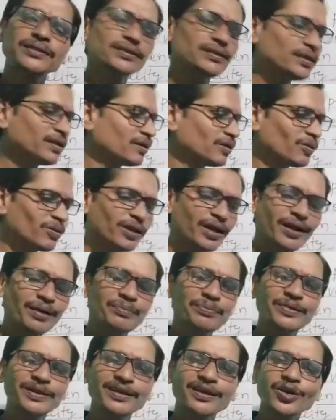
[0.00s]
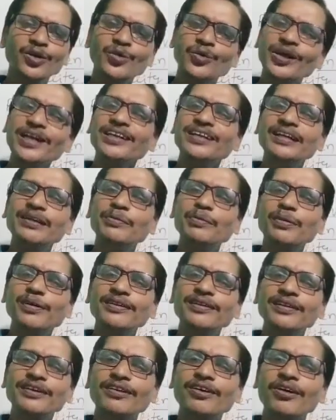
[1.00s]
We have been waiting for
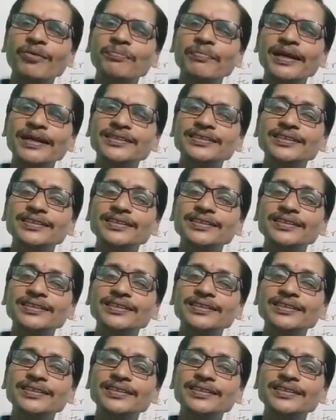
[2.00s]
your comments.